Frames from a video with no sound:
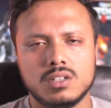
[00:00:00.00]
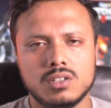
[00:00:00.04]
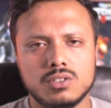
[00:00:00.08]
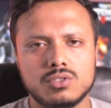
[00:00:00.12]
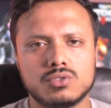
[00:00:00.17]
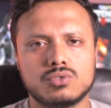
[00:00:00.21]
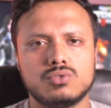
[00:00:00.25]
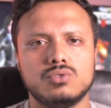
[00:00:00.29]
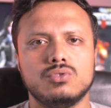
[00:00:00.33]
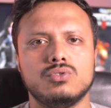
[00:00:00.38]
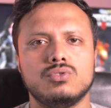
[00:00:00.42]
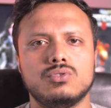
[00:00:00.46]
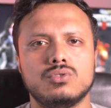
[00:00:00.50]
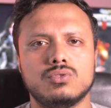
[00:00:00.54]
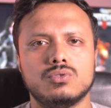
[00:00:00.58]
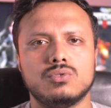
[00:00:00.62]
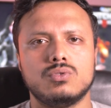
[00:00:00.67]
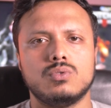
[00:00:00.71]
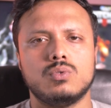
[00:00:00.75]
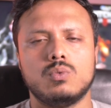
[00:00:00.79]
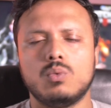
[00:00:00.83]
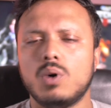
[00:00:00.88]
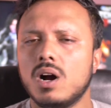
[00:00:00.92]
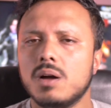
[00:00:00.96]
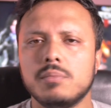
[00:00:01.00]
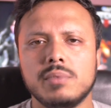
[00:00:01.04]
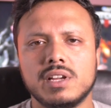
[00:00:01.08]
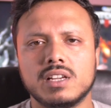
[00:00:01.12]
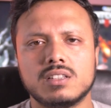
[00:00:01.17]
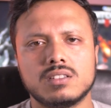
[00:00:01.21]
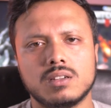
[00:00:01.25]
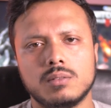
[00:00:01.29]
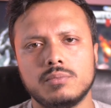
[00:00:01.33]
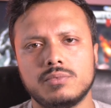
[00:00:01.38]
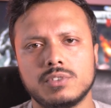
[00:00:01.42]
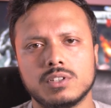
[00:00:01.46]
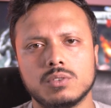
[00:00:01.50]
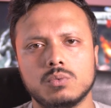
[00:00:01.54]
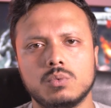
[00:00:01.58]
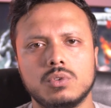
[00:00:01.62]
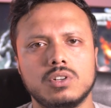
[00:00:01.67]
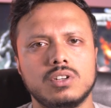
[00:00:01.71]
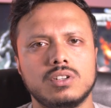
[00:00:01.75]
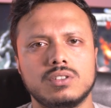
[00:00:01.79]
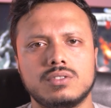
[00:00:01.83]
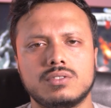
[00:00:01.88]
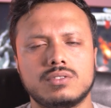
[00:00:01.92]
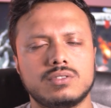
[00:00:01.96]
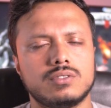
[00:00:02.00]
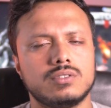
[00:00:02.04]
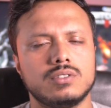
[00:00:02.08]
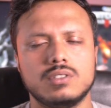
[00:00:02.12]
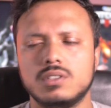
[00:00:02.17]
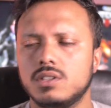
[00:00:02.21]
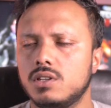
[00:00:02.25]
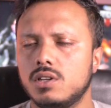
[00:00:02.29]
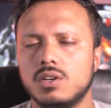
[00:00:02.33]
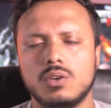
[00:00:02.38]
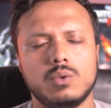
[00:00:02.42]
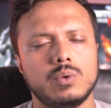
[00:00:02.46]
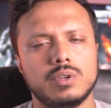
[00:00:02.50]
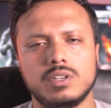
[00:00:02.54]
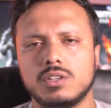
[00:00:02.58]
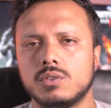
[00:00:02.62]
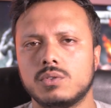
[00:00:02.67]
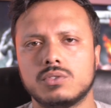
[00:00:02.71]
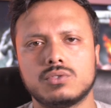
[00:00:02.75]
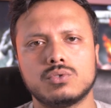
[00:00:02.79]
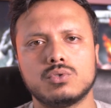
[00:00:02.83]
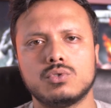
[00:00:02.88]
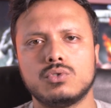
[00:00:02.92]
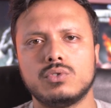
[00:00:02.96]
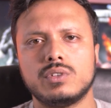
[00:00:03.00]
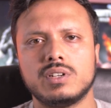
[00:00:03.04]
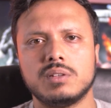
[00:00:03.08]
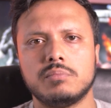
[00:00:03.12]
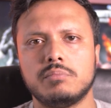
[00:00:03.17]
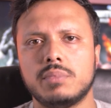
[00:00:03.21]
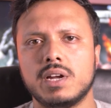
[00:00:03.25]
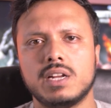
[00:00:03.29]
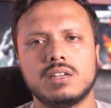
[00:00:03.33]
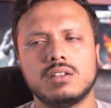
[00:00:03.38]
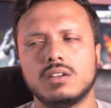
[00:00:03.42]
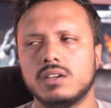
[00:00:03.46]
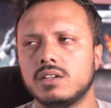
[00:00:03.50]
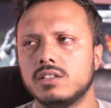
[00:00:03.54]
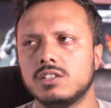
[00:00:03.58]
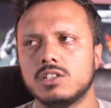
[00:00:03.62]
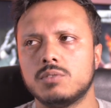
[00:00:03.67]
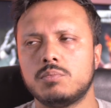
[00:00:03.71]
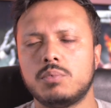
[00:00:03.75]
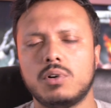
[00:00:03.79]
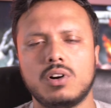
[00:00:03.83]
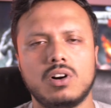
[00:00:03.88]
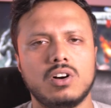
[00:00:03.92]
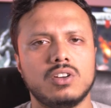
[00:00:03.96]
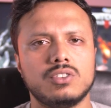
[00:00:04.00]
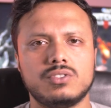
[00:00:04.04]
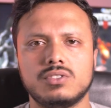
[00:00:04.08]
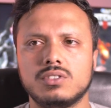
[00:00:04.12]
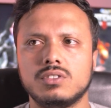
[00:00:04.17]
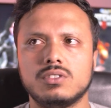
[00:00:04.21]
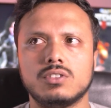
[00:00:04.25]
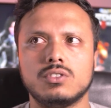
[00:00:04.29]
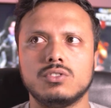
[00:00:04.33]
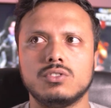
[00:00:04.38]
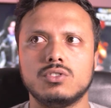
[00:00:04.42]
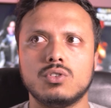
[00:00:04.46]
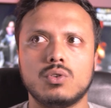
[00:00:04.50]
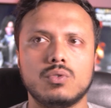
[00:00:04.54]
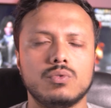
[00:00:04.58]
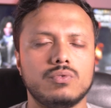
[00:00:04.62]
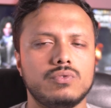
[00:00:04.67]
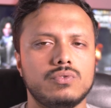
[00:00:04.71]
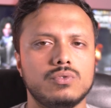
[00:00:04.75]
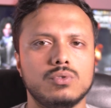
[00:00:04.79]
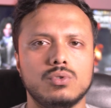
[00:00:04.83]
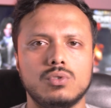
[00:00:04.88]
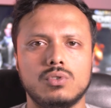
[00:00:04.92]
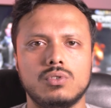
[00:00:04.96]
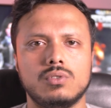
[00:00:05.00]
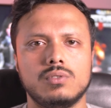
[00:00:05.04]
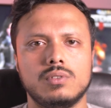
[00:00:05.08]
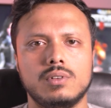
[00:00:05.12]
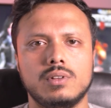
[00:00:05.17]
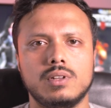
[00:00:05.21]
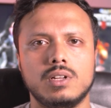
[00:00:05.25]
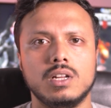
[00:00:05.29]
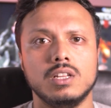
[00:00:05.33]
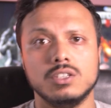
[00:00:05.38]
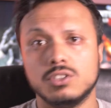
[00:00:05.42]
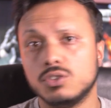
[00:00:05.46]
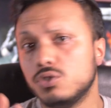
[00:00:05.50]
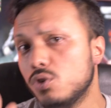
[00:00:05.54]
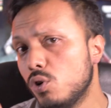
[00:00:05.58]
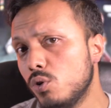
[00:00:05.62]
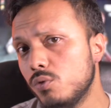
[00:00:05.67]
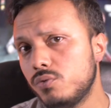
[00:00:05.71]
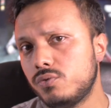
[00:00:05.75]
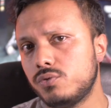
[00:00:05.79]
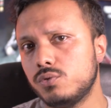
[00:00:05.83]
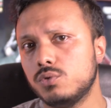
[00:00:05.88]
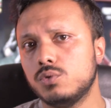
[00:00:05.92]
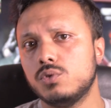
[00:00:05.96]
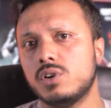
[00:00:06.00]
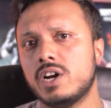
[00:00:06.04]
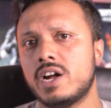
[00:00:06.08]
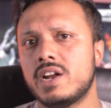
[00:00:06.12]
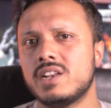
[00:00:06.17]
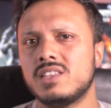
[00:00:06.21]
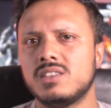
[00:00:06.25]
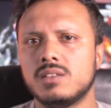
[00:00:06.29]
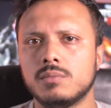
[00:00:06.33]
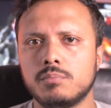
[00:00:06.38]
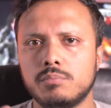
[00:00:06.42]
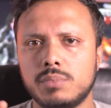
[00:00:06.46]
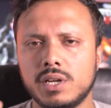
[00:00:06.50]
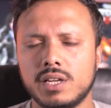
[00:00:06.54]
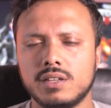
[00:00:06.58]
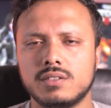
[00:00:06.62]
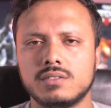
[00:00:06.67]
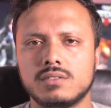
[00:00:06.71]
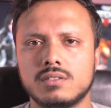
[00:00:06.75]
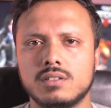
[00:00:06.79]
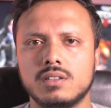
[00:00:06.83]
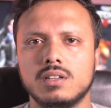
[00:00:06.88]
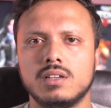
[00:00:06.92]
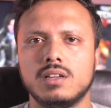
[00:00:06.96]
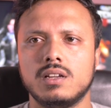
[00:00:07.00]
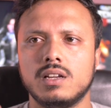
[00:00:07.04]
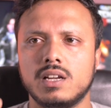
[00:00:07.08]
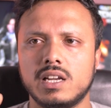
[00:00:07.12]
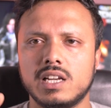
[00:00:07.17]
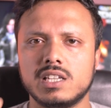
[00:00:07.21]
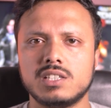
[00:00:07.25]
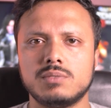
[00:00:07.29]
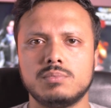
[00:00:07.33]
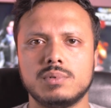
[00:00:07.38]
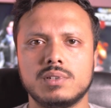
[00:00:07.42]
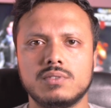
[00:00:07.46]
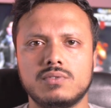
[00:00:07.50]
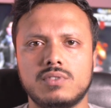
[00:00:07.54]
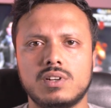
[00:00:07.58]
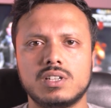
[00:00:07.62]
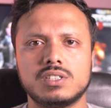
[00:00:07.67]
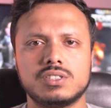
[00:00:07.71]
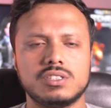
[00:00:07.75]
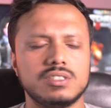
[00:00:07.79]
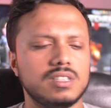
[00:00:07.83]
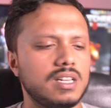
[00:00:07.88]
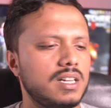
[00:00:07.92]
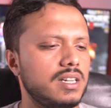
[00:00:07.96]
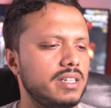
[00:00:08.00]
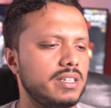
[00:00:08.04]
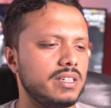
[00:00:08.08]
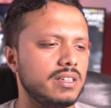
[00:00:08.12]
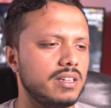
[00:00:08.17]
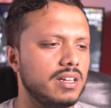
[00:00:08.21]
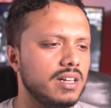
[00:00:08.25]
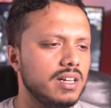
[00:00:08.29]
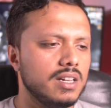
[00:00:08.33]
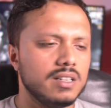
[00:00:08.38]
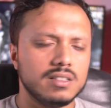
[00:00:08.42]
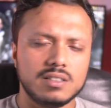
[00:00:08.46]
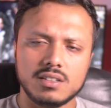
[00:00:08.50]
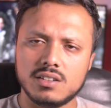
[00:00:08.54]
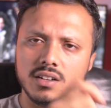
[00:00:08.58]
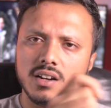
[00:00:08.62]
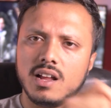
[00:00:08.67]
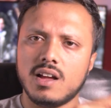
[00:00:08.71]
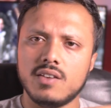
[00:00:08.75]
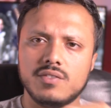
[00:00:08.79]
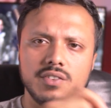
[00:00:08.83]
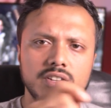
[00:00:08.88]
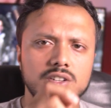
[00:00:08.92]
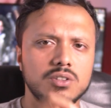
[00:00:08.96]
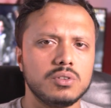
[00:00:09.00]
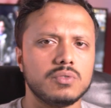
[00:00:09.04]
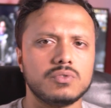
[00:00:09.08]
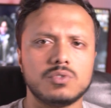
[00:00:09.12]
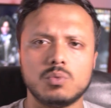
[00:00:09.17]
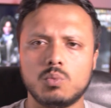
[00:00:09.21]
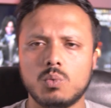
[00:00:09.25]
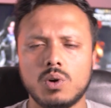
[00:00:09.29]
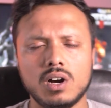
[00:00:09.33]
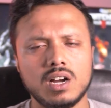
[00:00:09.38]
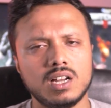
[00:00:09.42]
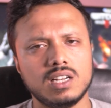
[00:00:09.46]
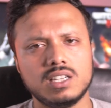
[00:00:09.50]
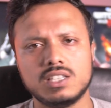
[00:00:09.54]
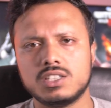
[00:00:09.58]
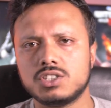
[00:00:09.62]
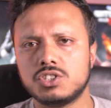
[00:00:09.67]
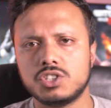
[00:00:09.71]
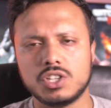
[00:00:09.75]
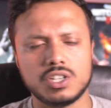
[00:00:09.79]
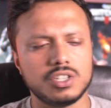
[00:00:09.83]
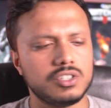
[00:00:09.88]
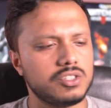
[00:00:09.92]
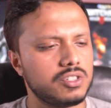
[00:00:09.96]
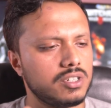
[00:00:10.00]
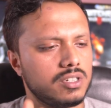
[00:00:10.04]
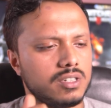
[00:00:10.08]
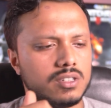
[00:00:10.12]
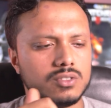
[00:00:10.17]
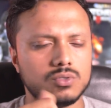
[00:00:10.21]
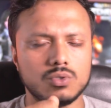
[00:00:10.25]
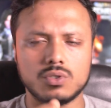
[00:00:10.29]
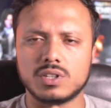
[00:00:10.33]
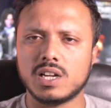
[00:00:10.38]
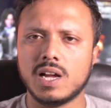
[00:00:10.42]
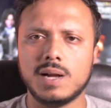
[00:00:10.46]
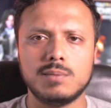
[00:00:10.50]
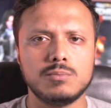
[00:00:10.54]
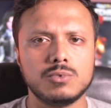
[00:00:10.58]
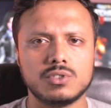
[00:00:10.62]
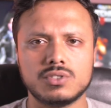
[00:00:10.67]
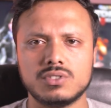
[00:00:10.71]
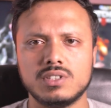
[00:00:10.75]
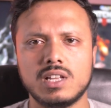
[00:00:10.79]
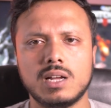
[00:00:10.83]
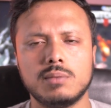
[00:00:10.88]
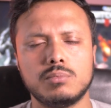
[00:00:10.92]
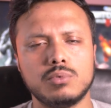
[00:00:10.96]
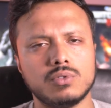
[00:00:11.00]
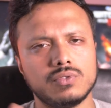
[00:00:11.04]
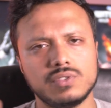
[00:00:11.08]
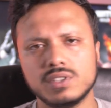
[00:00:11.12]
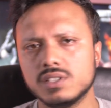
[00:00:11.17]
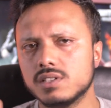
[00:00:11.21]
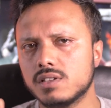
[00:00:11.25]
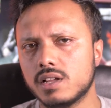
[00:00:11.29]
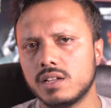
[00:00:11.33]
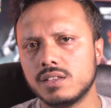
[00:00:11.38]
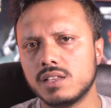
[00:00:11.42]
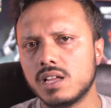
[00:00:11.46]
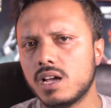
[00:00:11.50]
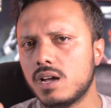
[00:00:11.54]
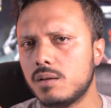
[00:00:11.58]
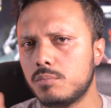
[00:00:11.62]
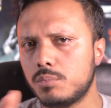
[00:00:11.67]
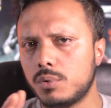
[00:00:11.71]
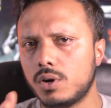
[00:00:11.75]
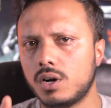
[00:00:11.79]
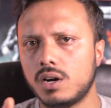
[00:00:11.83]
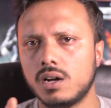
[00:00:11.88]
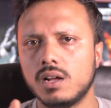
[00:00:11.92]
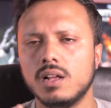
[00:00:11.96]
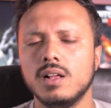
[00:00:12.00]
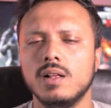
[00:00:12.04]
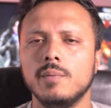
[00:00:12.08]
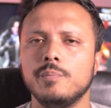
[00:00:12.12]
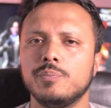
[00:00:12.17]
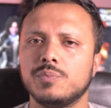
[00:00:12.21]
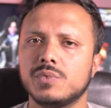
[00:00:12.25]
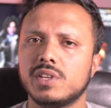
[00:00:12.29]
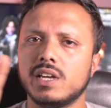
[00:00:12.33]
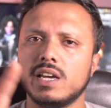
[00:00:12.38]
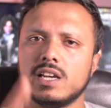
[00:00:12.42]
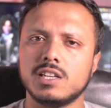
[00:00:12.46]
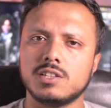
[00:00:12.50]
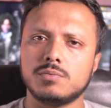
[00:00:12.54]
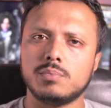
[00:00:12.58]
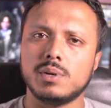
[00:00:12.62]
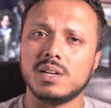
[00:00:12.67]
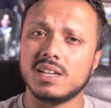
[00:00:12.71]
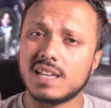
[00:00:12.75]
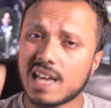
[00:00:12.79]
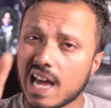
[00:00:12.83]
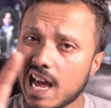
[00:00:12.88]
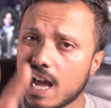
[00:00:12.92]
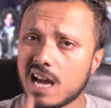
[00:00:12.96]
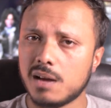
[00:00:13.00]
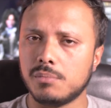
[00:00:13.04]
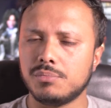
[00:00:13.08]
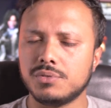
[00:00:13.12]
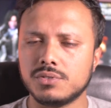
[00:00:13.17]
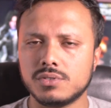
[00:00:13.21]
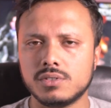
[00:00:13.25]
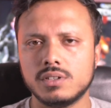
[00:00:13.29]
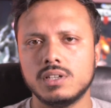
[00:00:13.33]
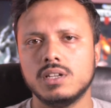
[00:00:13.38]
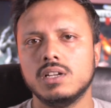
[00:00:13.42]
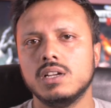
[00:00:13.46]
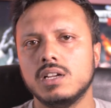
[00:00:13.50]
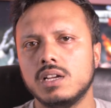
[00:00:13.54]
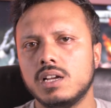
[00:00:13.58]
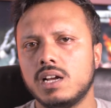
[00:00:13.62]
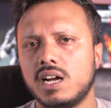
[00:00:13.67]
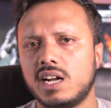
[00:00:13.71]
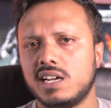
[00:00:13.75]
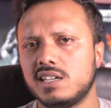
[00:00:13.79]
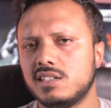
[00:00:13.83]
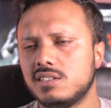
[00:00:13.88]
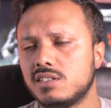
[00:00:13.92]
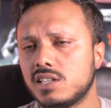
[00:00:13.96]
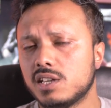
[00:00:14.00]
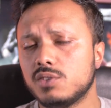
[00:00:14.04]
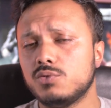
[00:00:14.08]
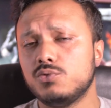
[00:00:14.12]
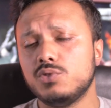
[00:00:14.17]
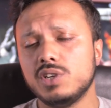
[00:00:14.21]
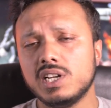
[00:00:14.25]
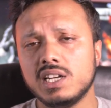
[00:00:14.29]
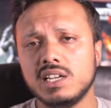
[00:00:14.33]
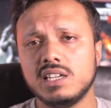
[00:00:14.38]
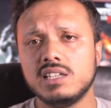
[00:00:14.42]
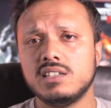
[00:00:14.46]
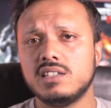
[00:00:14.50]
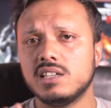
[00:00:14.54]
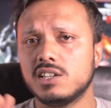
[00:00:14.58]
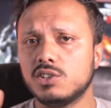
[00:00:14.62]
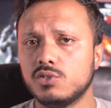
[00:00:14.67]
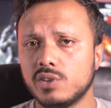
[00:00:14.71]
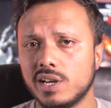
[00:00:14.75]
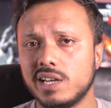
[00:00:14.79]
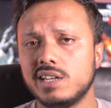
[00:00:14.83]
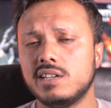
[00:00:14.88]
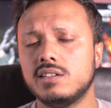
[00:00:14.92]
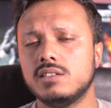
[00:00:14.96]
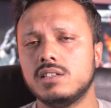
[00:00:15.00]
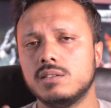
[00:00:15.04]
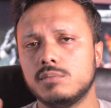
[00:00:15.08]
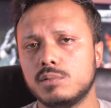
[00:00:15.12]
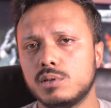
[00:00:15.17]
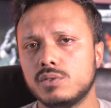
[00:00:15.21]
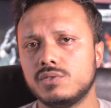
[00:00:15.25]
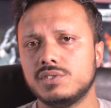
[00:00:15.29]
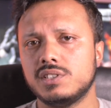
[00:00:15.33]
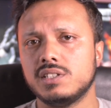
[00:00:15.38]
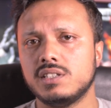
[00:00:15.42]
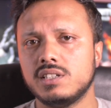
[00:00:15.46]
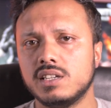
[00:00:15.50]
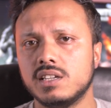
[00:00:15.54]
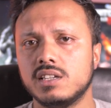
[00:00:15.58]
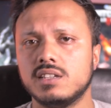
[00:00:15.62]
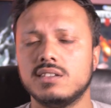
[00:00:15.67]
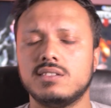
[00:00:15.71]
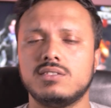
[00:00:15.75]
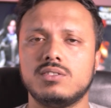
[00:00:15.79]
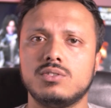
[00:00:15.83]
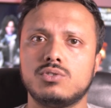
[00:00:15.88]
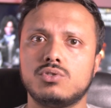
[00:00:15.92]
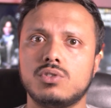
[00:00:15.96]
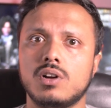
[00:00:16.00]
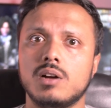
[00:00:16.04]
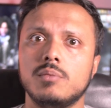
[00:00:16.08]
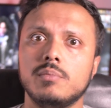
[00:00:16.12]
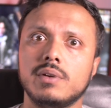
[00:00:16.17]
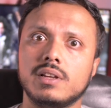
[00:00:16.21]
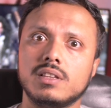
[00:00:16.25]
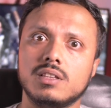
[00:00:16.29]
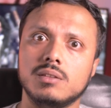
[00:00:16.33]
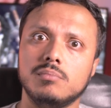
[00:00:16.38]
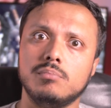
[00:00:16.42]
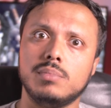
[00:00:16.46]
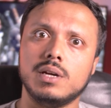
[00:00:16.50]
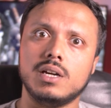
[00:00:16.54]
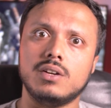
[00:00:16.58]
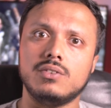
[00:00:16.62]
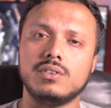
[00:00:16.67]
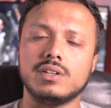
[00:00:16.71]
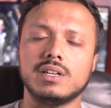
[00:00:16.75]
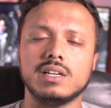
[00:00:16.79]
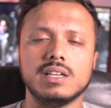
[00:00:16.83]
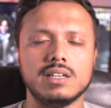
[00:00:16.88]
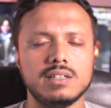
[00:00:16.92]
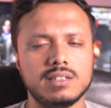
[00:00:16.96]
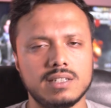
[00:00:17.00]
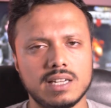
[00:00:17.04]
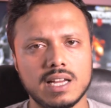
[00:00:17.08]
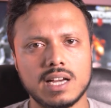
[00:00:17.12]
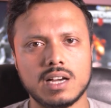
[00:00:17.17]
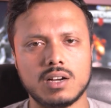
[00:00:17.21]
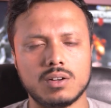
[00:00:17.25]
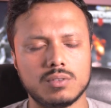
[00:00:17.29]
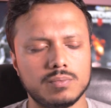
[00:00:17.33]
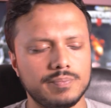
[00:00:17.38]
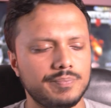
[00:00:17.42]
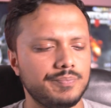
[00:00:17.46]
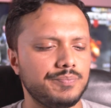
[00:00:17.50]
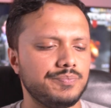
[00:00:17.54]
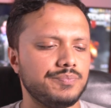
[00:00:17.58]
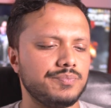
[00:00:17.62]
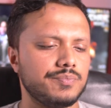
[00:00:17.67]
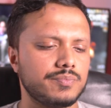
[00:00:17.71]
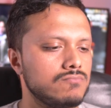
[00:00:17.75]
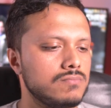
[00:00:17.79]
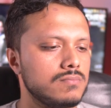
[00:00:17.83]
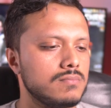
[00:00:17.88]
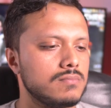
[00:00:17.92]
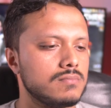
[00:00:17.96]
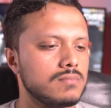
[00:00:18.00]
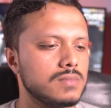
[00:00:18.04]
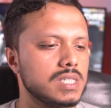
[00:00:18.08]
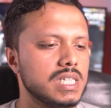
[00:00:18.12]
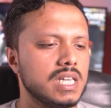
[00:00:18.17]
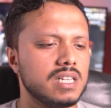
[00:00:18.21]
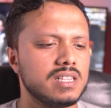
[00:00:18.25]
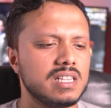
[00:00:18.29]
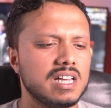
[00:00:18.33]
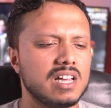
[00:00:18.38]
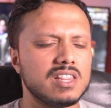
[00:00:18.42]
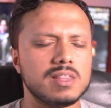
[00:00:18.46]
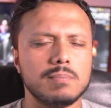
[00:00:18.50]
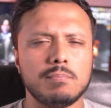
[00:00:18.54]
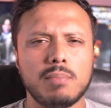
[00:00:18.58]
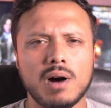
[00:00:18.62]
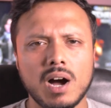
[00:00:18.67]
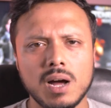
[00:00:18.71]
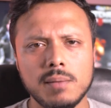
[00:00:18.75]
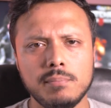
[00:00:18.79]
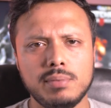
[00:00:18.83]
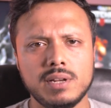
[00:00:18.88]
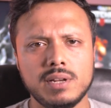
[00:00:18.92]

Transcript: Screw you. Why make something worse when it was already better in the past in the Note 4? The Note 4 had the best S Pen functionality. They don't have any of the wireless gestures or camera snap or things like that, but the S Pen apps, and they really degraded them over the years to try and make them better again now. Now the button